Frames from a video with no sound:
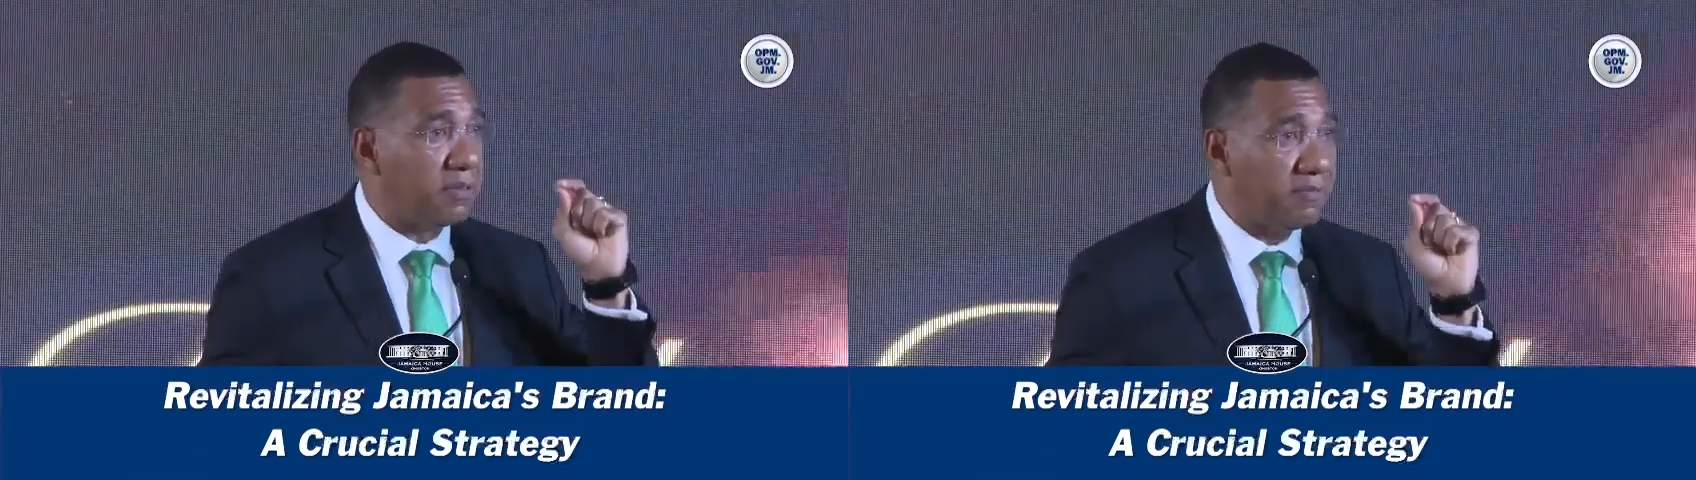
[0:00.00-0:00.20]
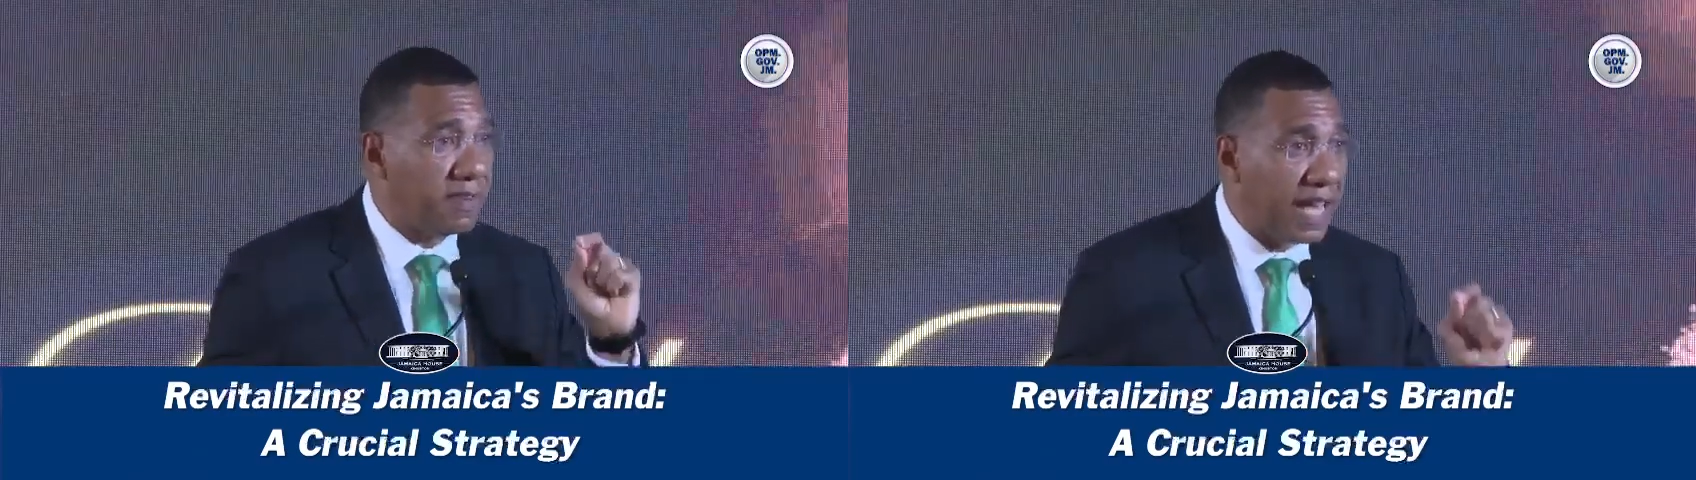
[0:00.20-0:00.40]

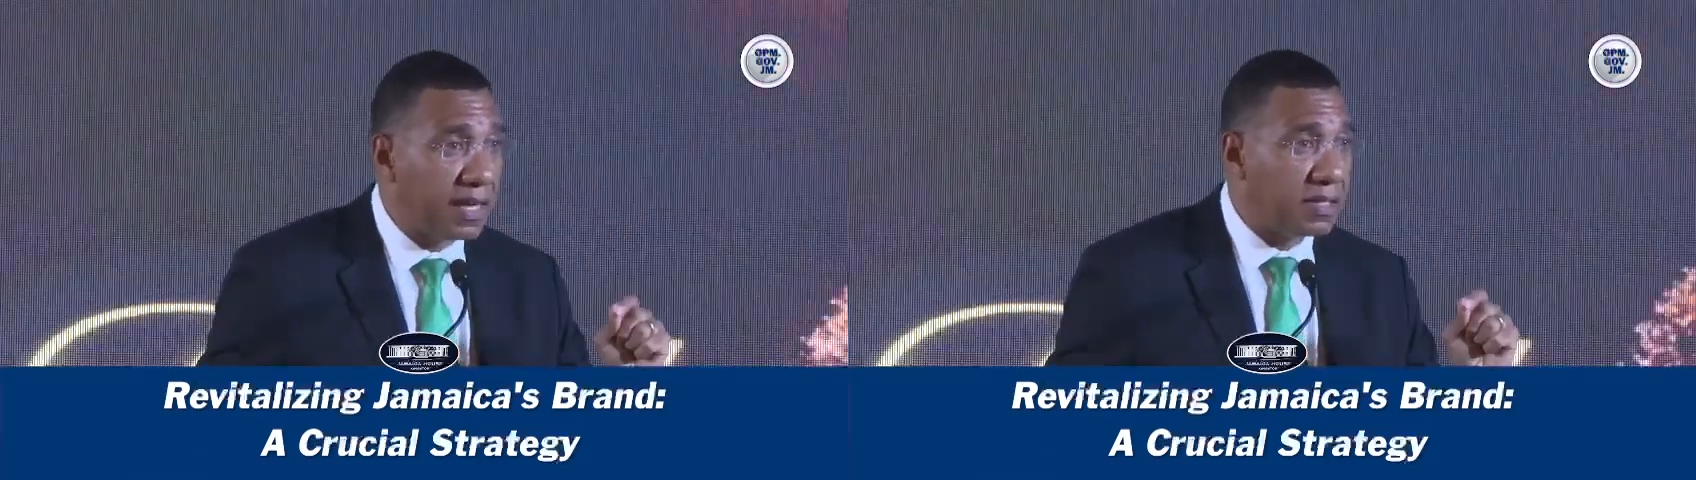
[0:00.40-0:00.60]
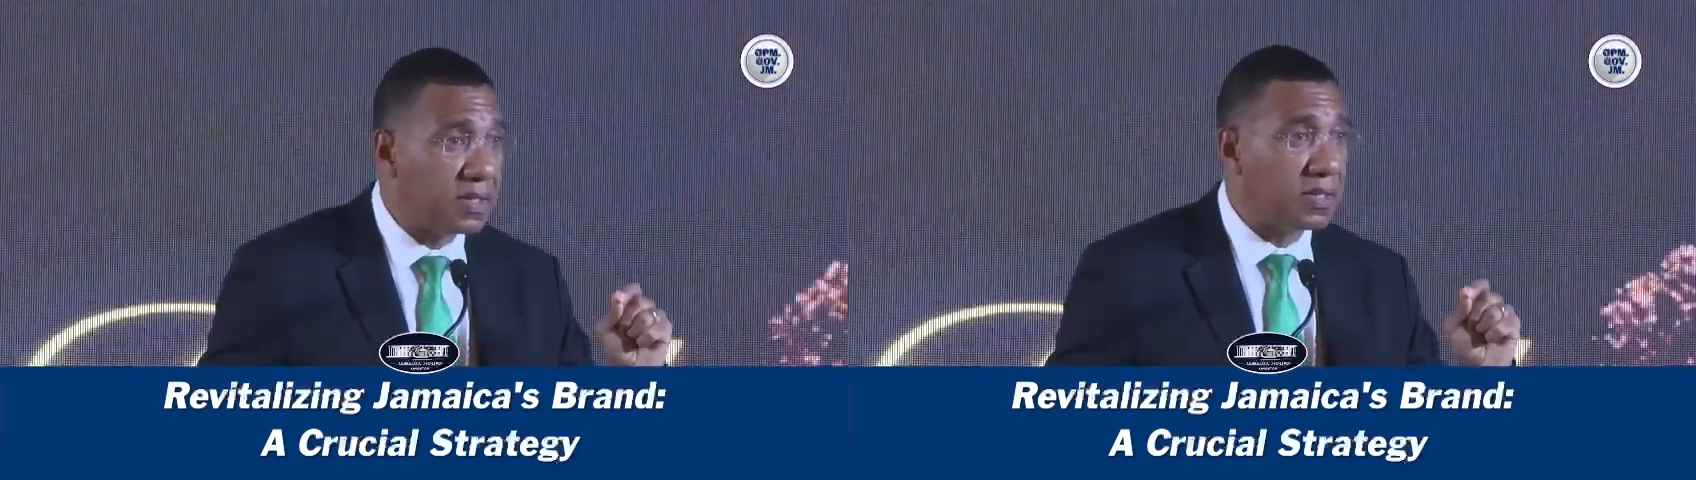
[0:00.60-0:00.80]

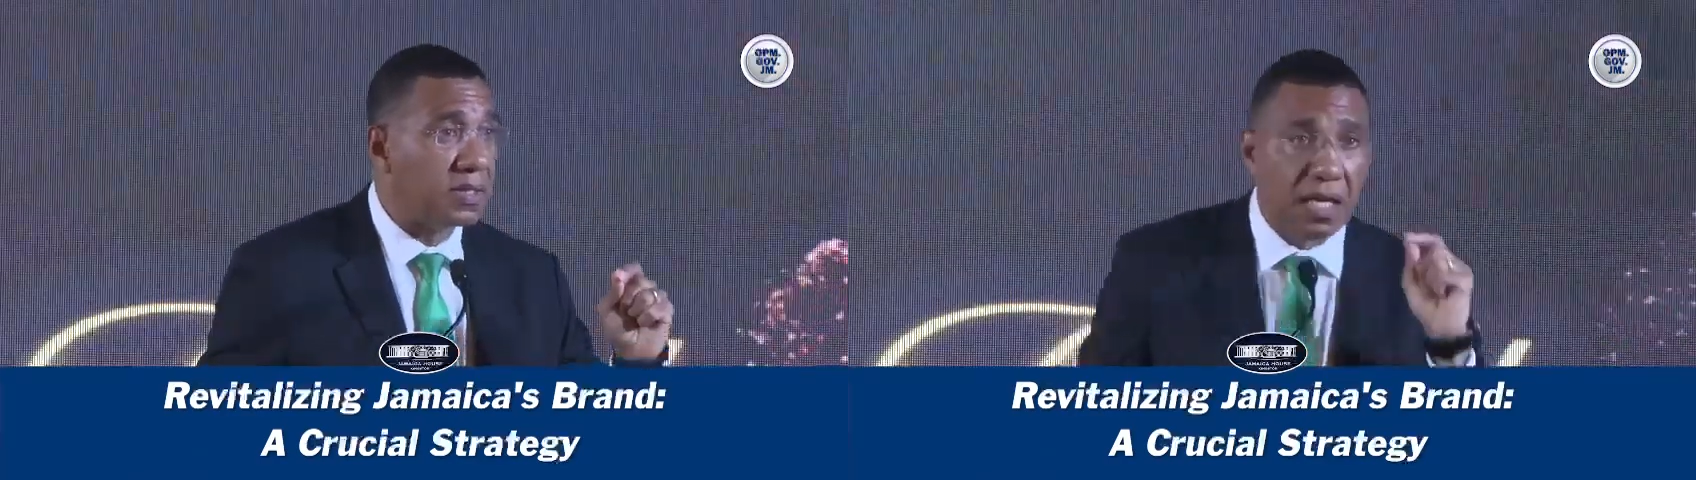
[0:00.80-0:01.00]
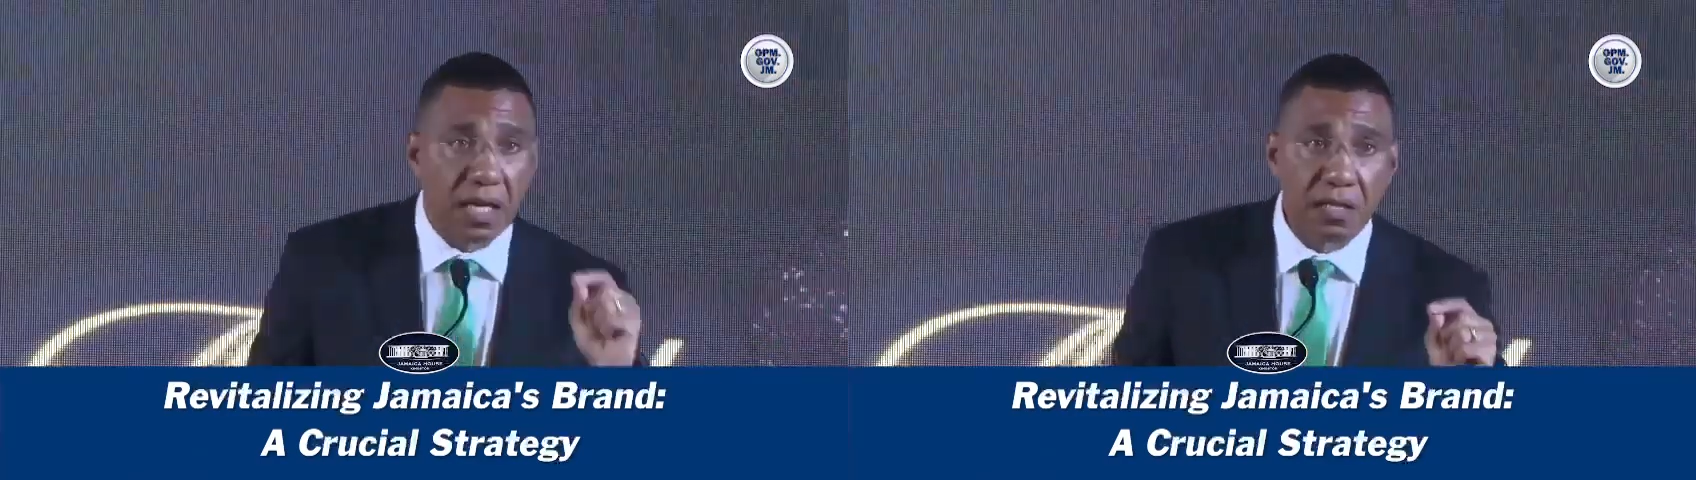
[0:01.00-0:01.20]
flags
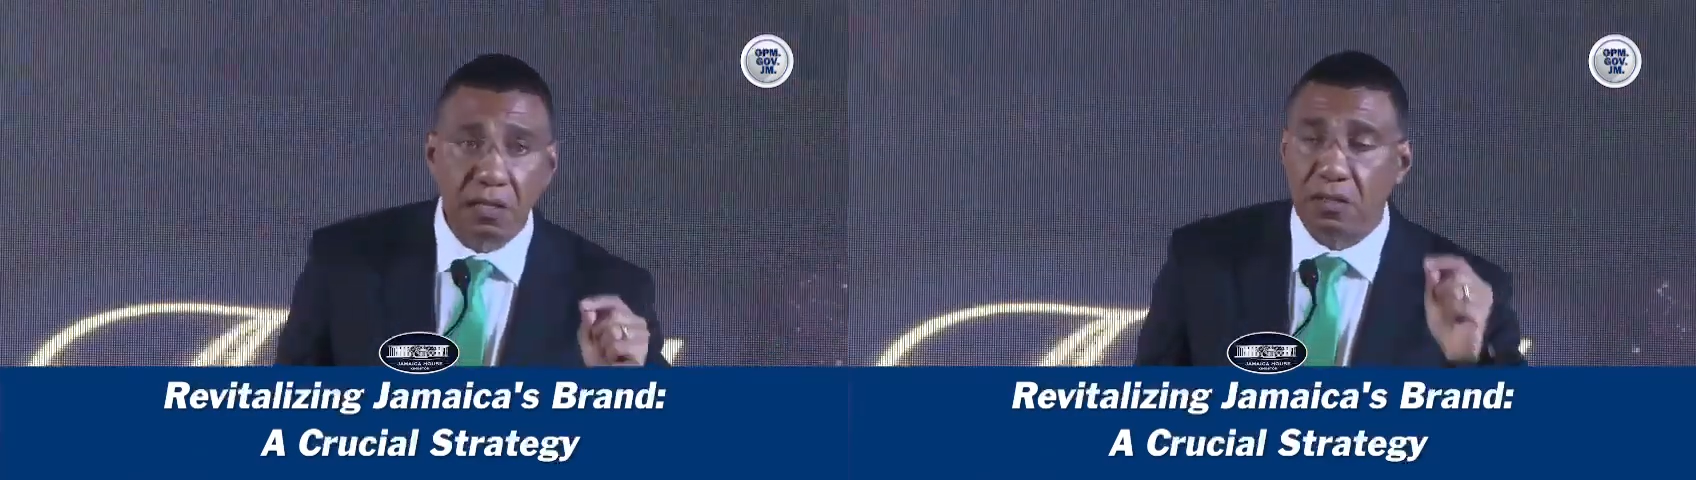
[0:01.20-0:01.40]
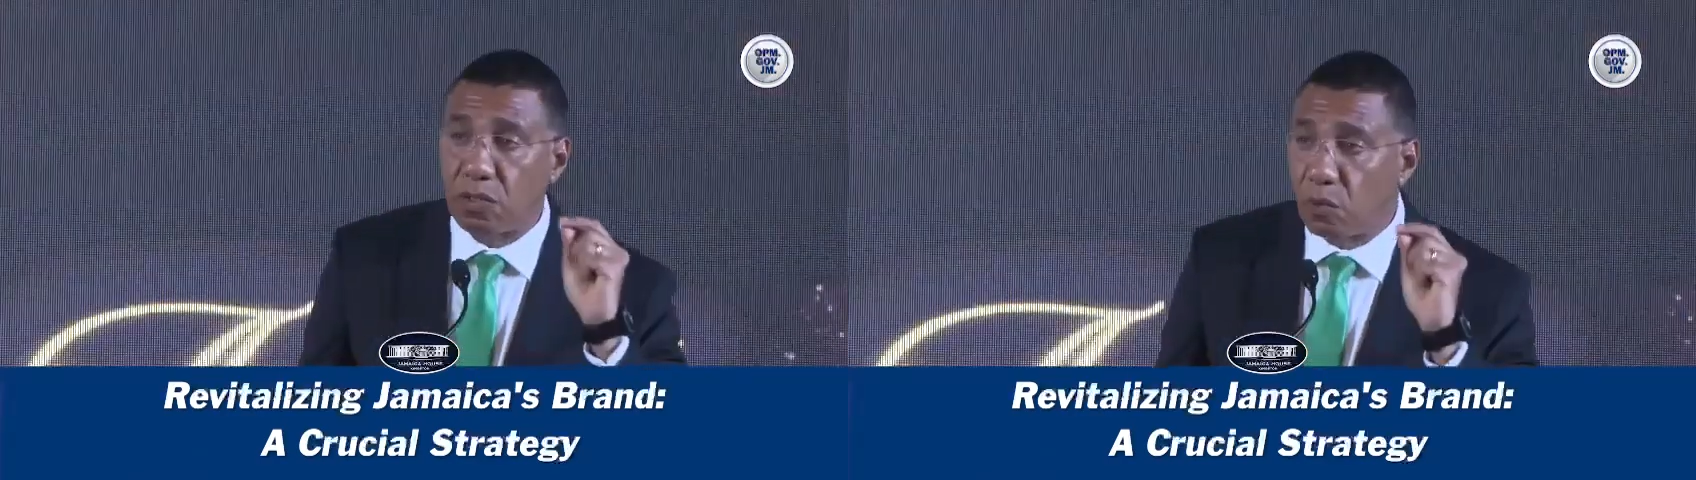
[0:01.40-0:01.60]

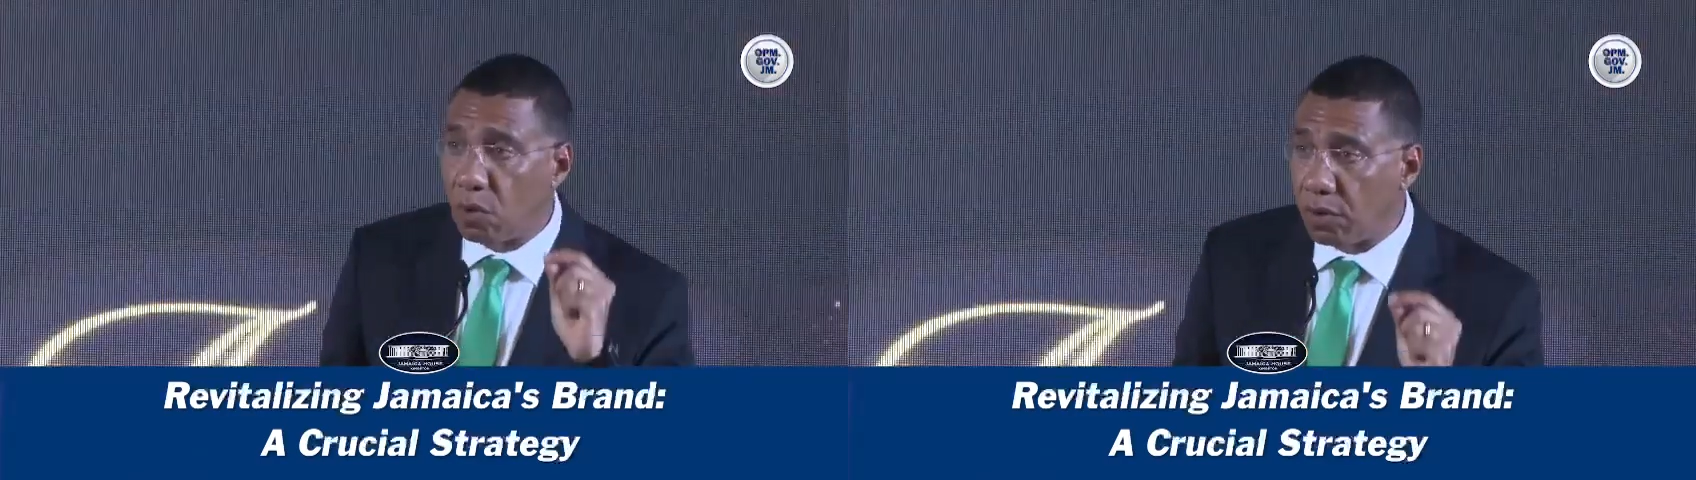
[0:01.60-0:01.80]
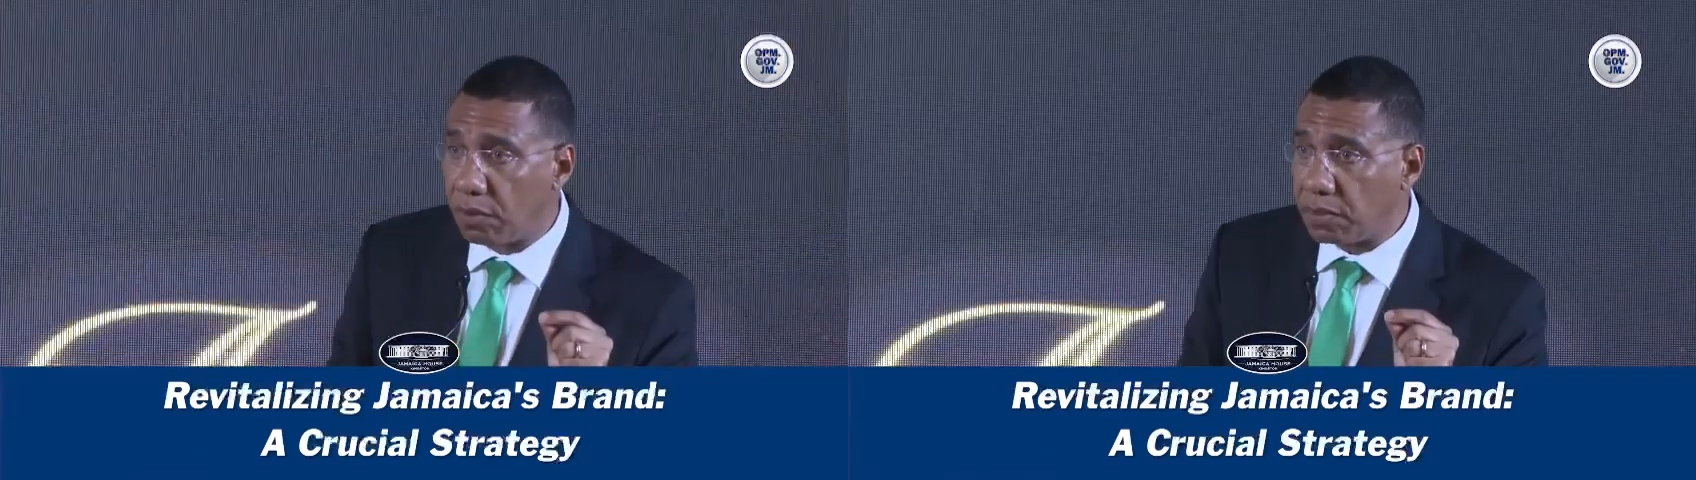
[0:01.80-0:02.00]
in the
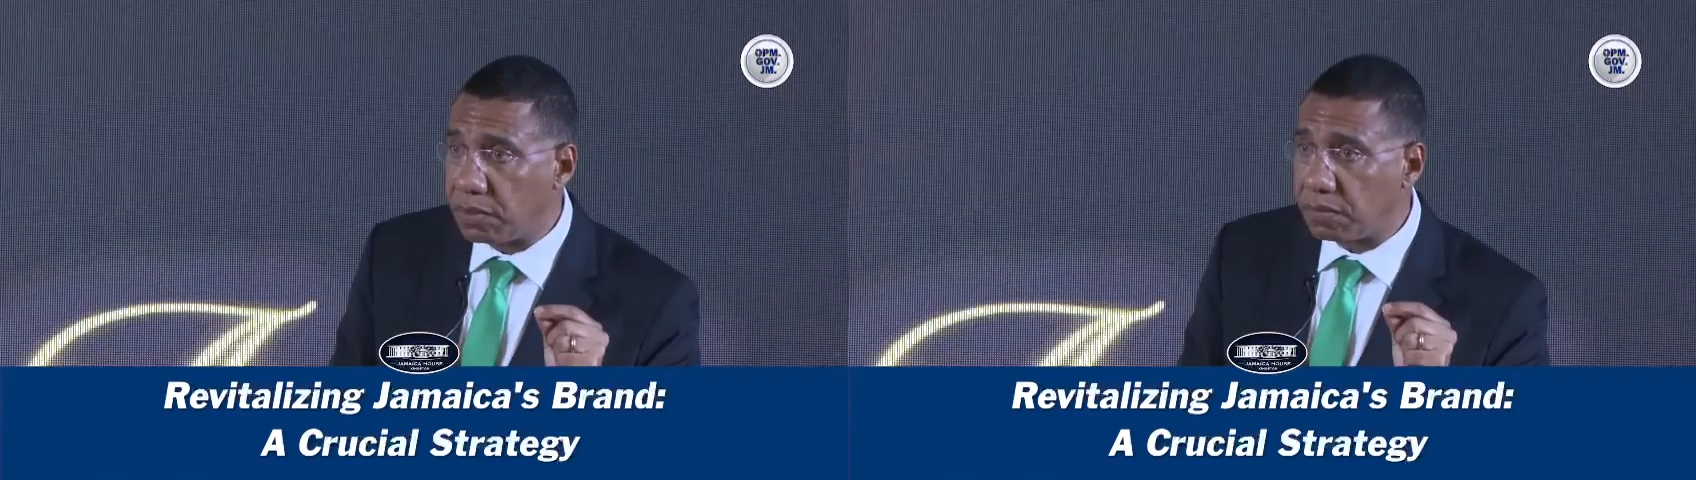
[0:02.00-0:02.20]
world.